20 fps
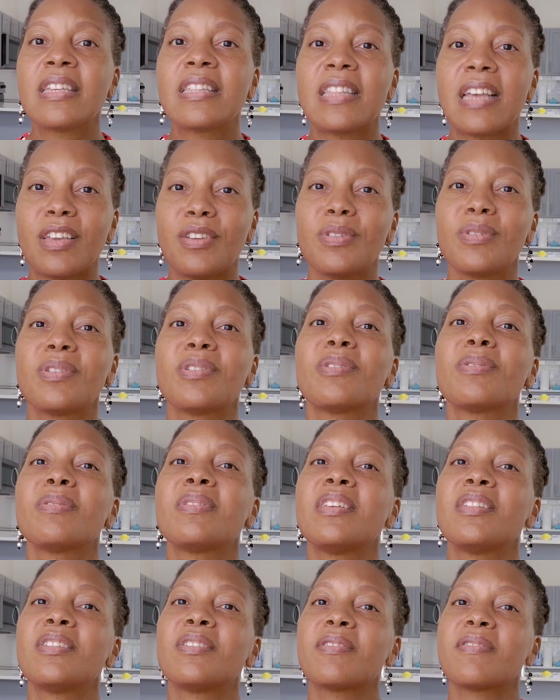that you still
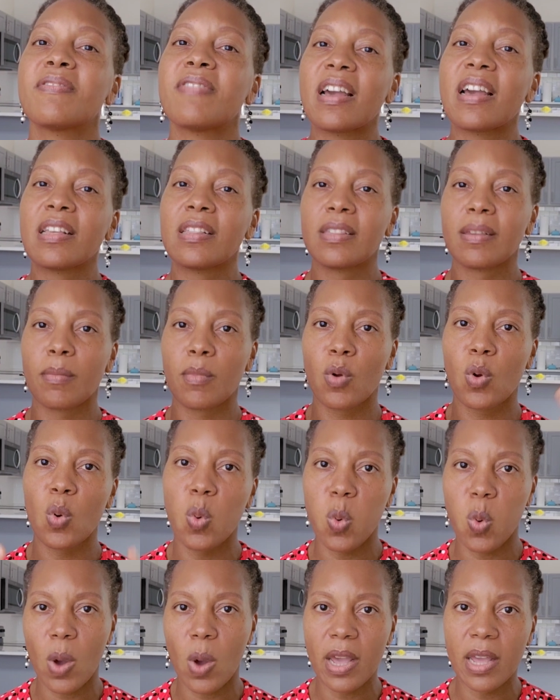need to find some
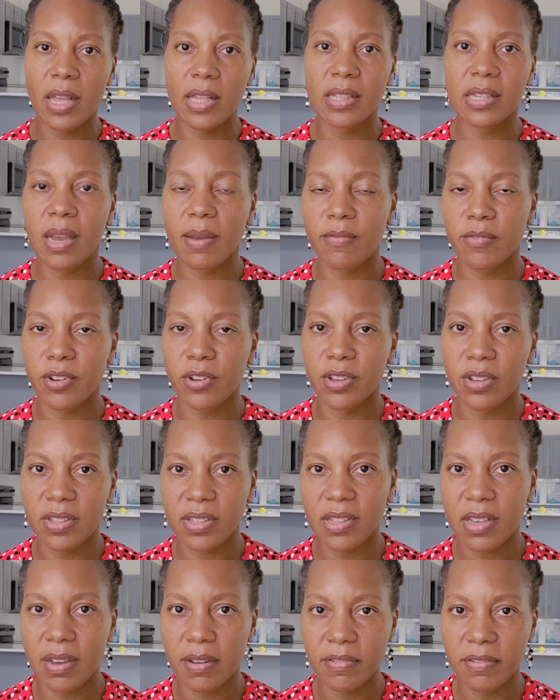quiet time for
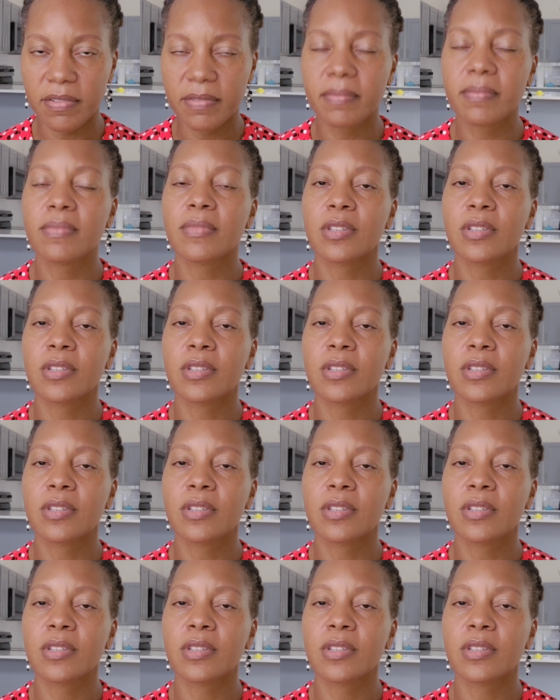yourself